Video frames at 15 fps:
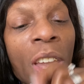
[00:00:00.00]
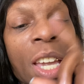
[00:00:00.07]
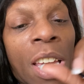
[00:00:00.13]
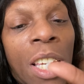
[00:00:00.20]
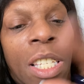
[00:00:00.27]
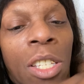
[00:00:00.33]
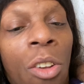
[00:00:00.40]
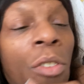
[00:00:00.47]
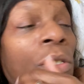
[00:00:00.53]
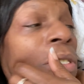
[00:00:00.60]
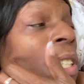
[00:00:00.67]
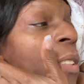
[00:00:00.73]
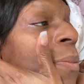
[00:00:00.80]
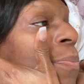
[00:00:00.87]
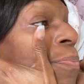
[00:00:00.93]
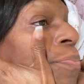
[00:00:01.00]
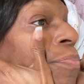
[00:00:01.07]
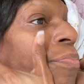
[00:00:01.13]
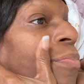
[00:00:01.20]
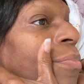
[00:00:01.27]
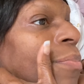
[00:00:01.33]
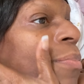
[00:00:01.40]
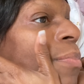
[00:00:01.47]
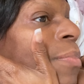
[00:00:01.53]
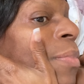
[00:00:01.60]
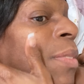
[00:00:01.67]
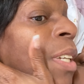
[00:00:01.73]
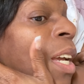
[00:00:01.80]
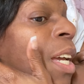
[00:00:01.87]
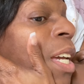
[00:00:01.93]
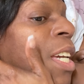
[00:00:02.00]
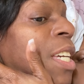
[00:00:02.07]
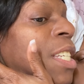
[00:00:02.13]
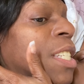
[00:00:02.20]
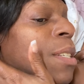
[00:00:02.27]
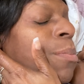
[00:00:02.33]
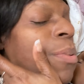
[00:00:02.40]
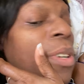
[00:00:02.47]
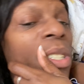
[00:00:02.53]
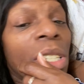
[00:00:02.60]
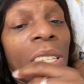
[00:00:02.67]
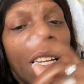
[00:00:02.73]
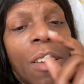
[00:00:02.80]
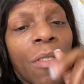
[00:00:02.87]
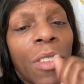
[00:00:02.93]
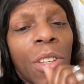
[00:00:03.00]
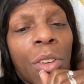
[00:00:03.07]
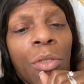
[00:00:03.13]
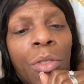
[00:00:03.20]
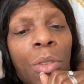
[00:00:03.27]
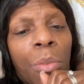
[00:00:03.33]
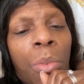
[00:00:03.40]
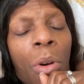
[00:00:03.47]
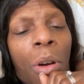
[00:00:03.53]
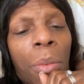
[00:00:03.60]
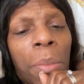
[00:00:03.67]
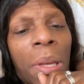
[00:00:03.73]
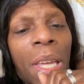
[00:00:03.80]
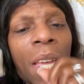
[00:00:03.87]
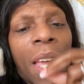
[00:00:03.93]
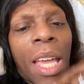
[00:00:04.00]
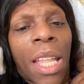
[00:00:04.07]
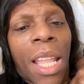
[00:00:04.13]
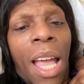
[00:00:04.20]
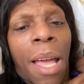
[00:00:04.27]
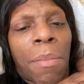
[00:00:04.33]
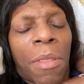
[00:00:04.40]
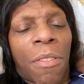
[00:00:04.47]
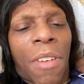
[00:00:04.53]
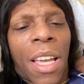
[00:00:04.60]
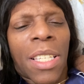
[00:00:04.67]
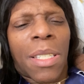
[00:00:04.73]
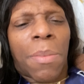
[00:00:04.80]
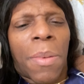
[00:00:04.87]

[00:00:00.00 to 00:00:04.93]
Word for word: He's over the, he's the president of the youth department, and I'm the vice